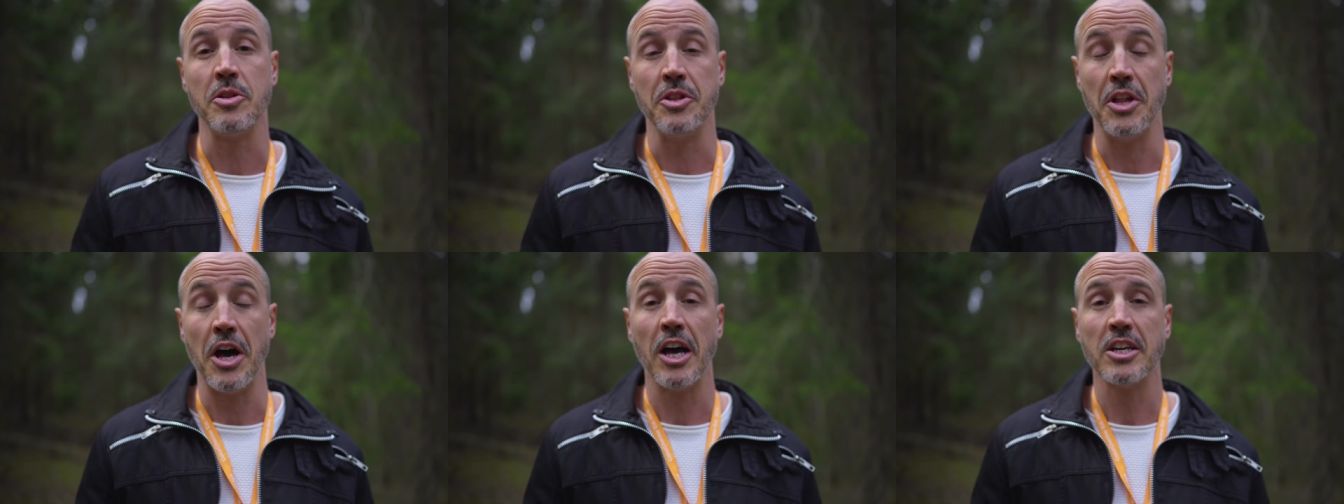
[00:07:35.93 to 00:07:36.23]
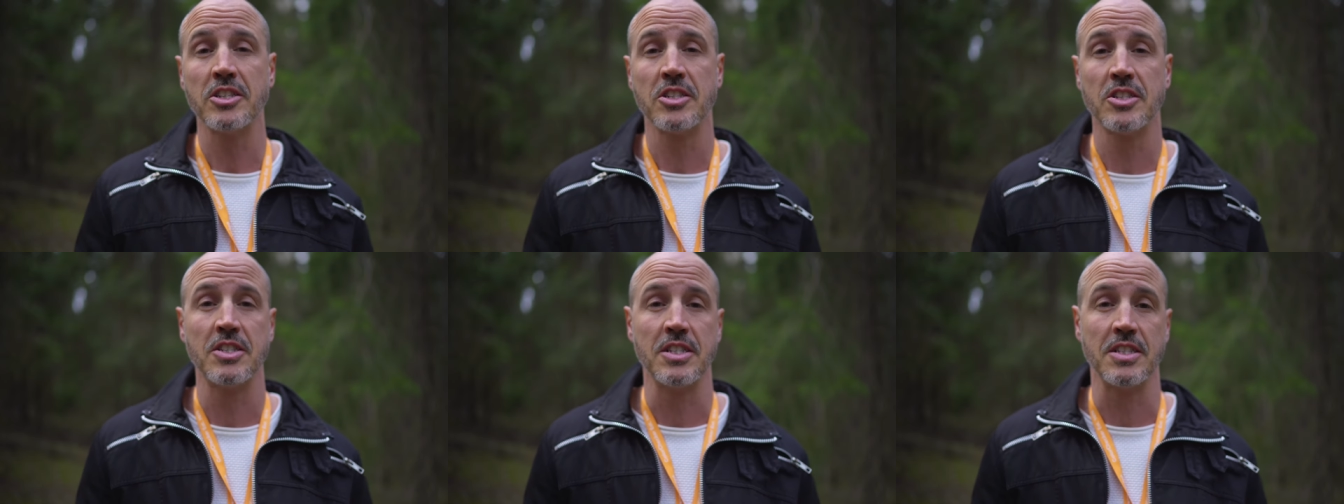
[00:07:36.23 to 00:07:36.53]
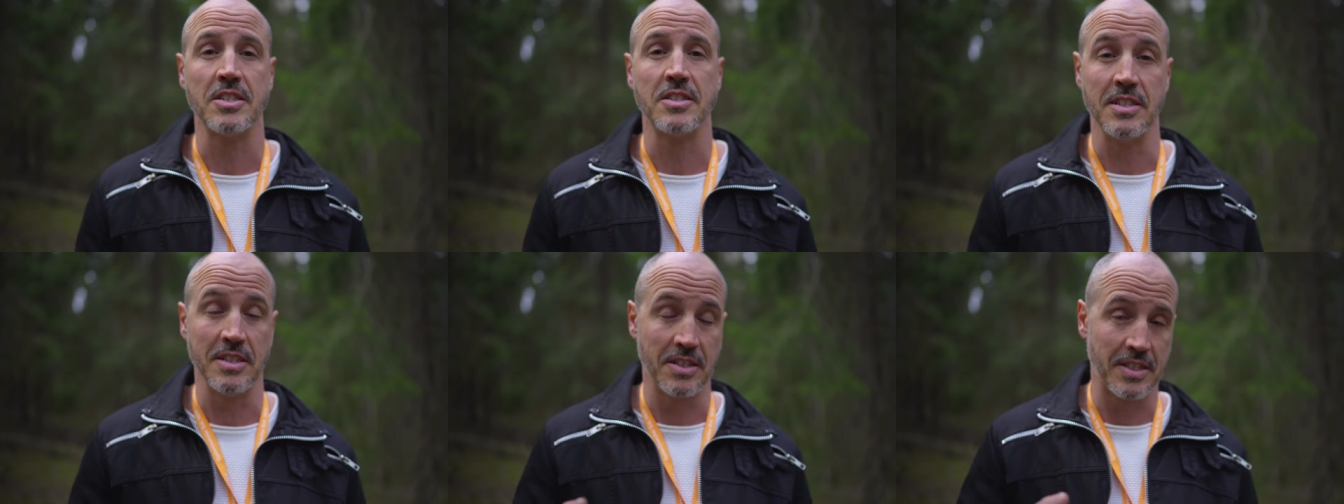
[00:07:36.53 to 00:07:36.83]

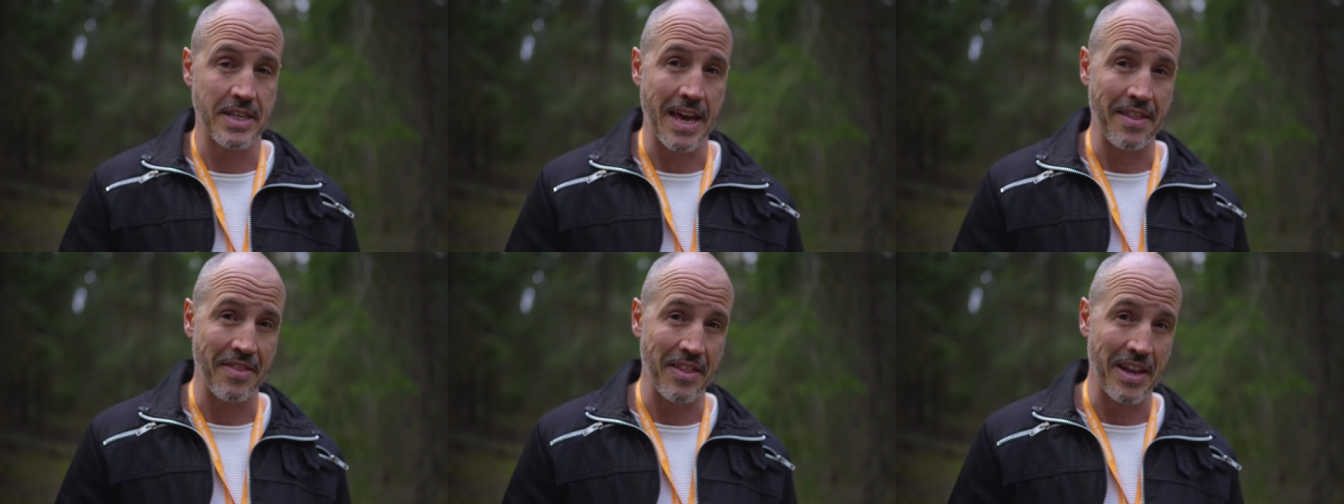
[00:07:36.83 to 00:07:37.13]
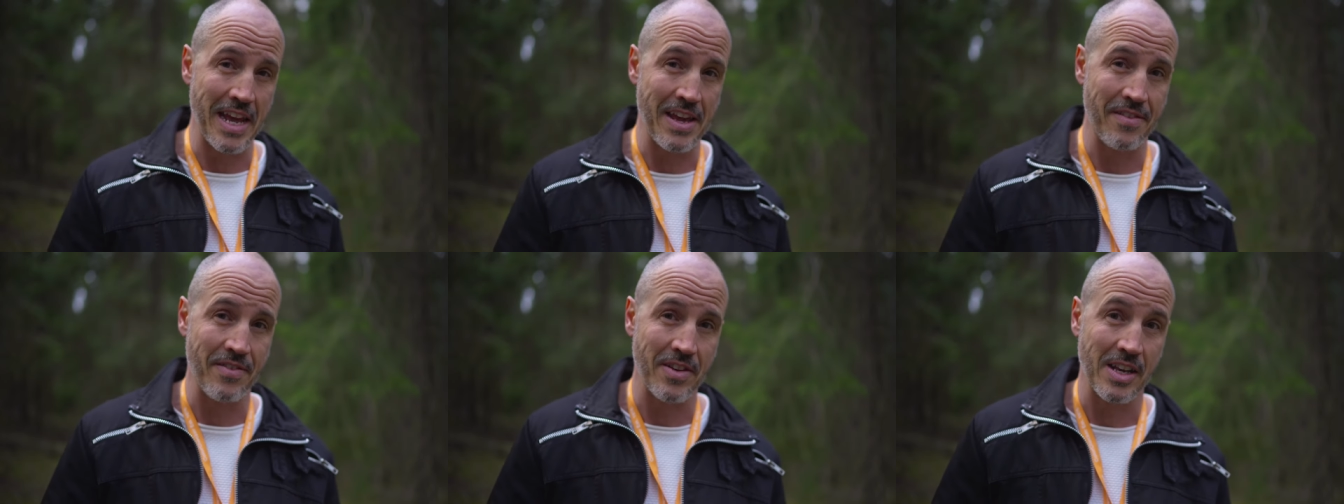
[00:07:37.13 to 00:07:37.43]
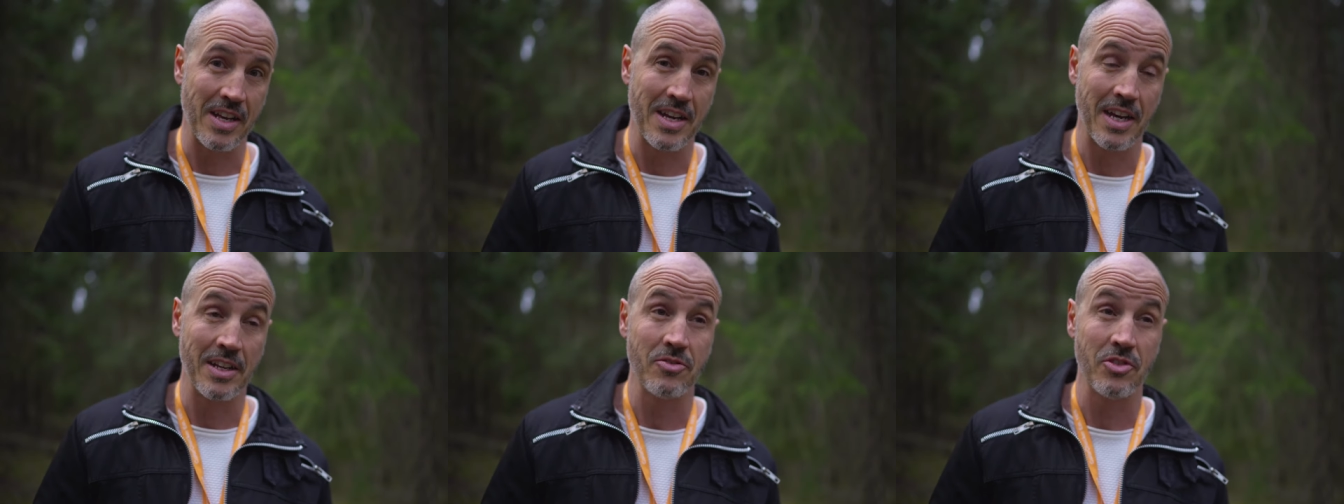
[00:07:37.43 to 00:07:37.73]
narcissists in
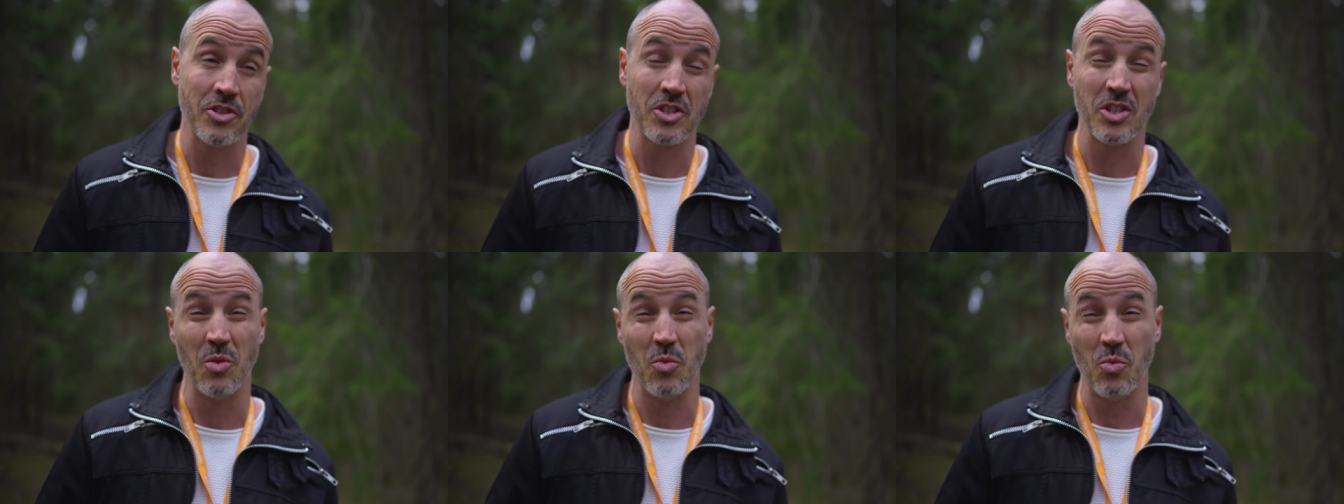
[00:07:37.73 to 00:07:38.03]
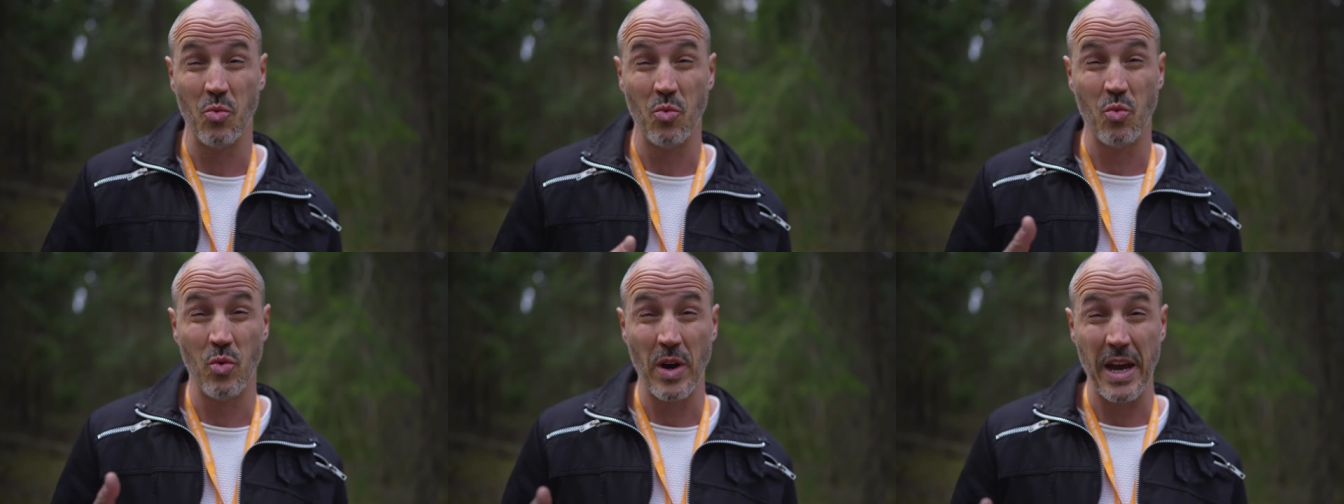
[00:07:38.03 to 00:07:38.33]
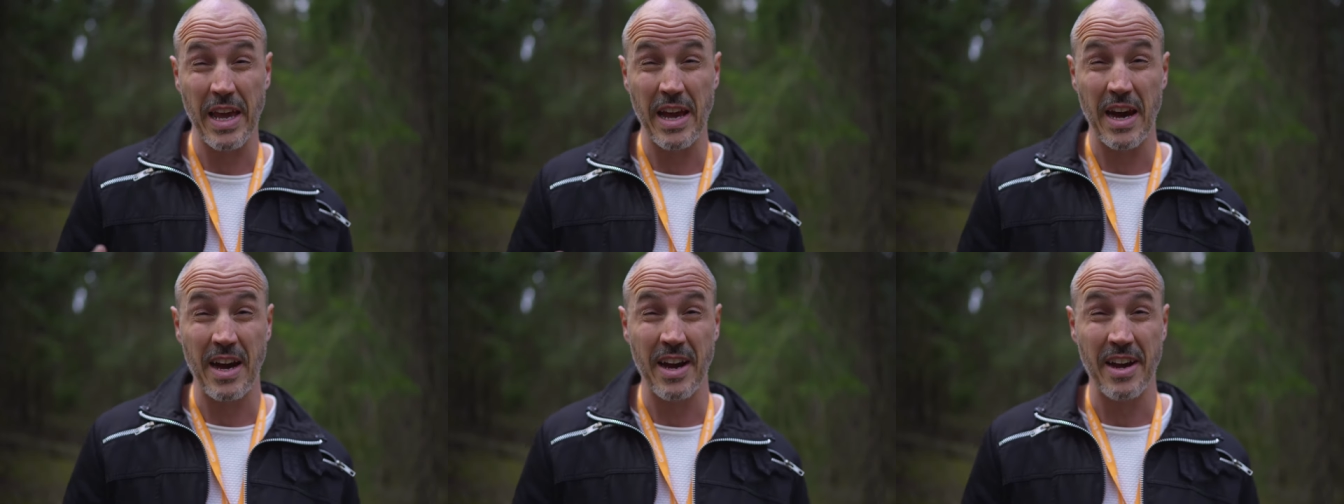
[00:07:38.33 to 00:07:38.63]
Scandinavian countries are
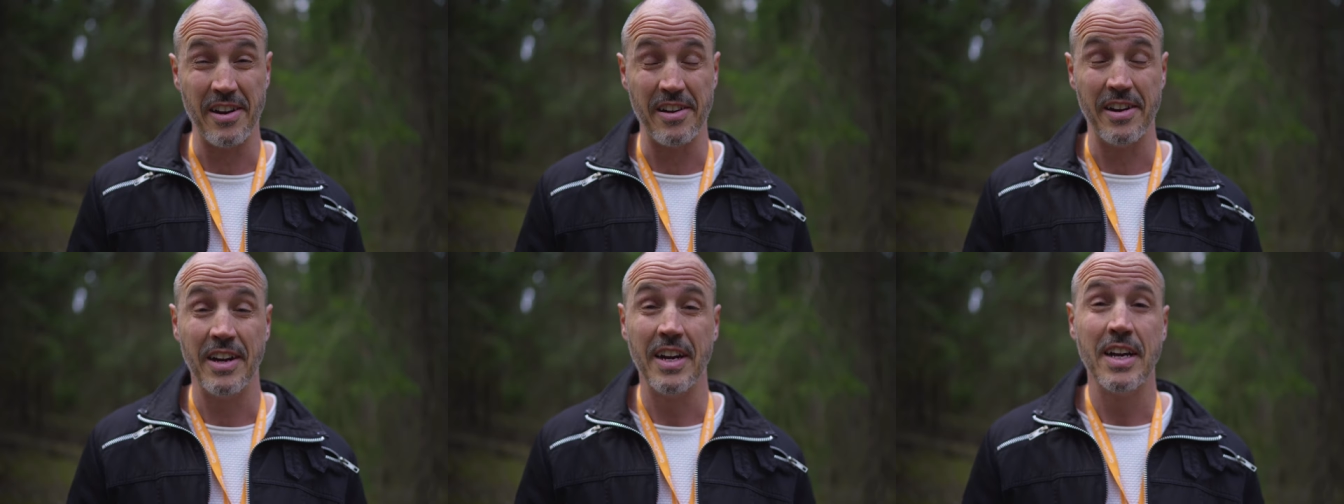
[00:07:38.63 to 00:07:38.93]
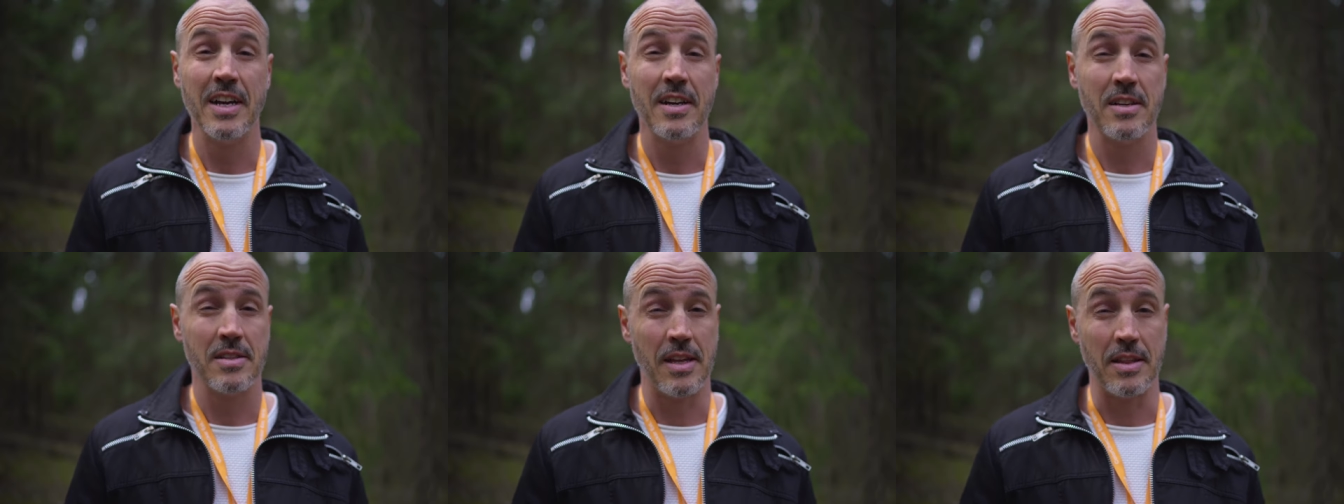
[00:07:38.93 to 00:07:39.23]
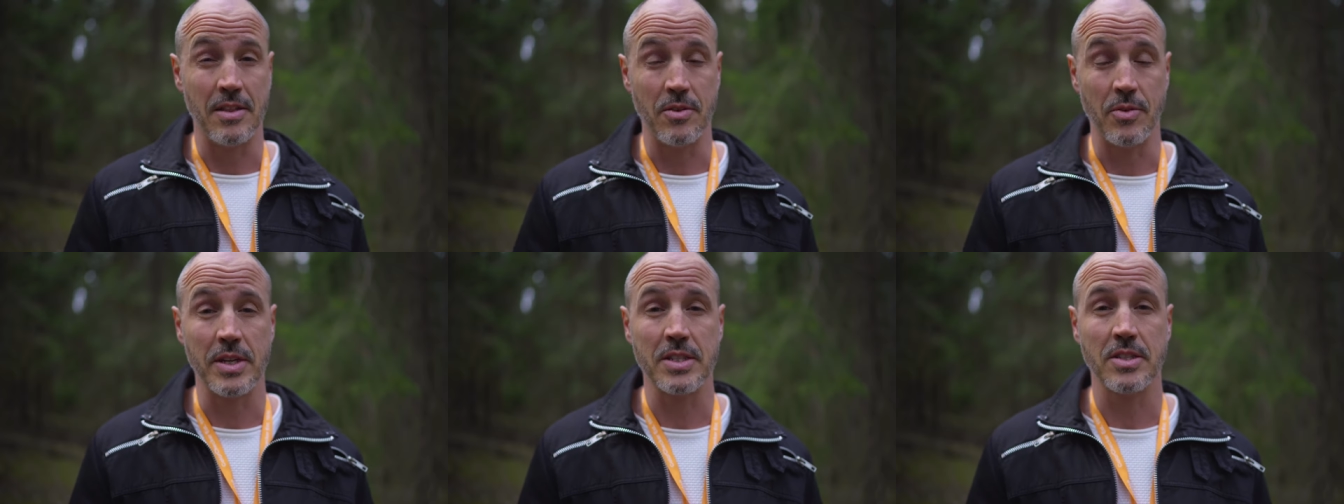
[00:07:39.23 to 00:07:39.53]
way higher
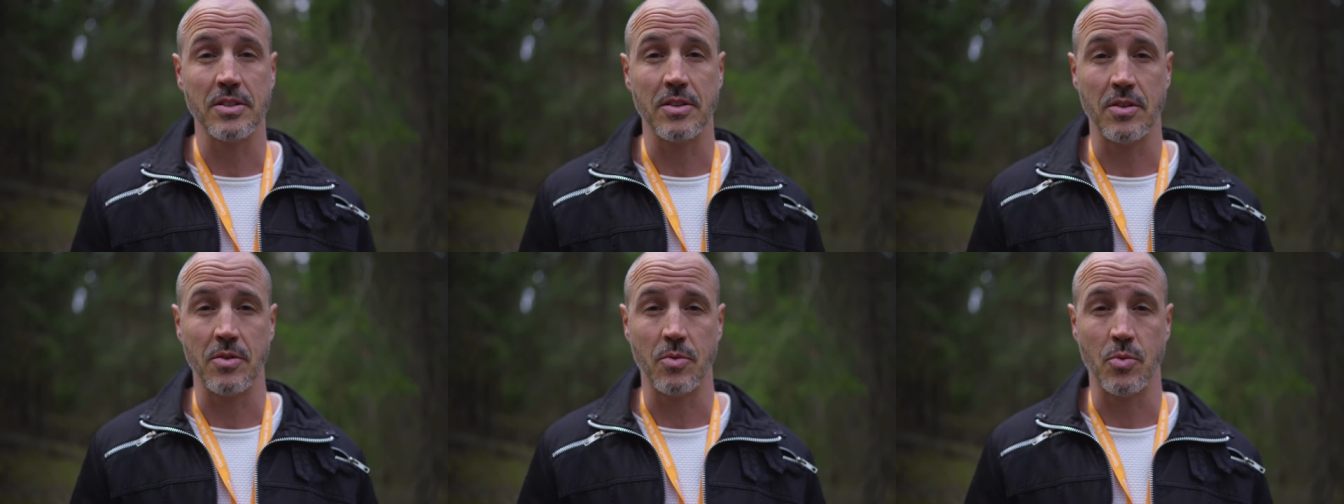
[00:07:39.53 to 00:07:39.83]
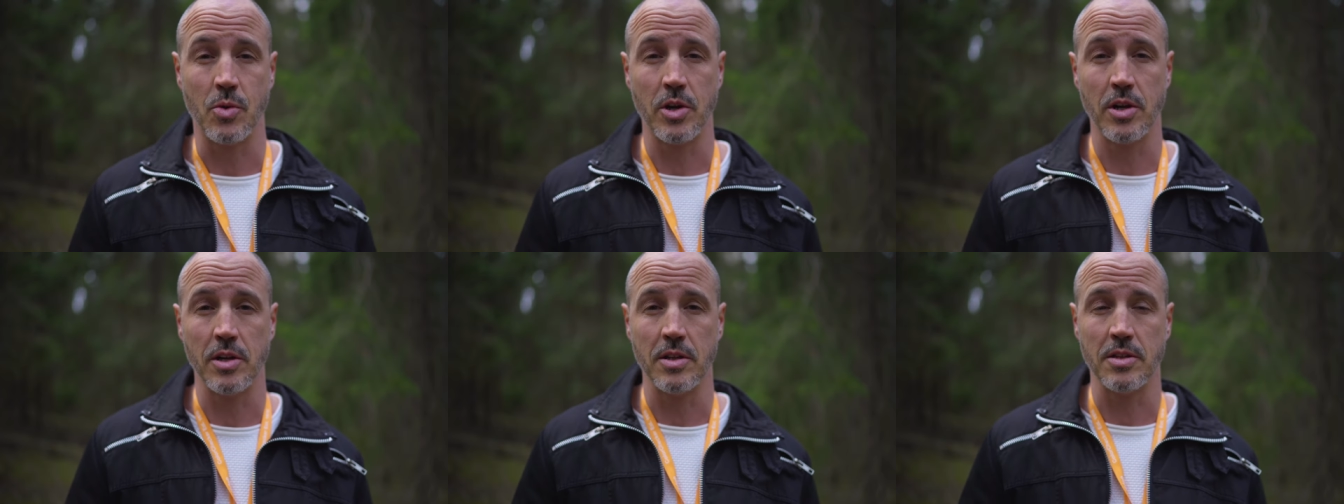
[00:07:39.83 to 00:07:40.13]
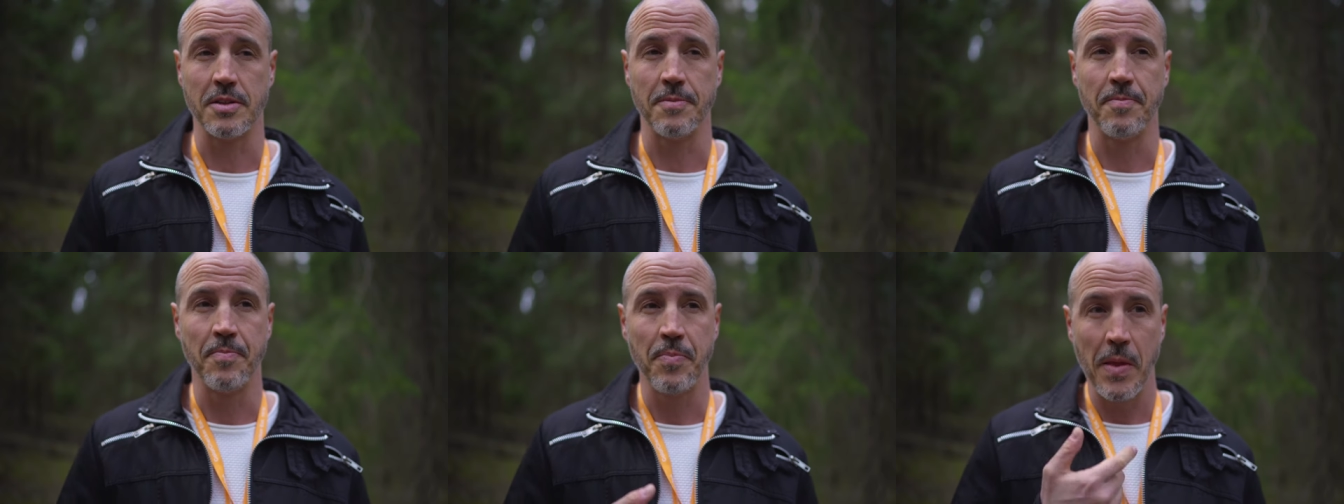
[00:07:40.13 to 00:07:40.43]
than the rest of the
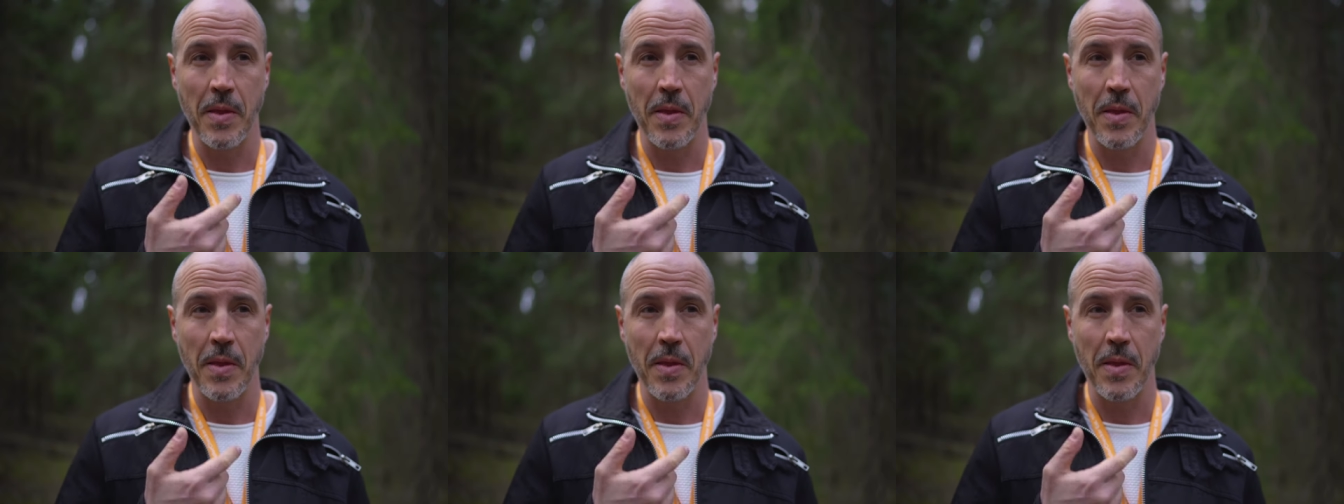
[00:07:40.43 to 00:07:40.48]
world.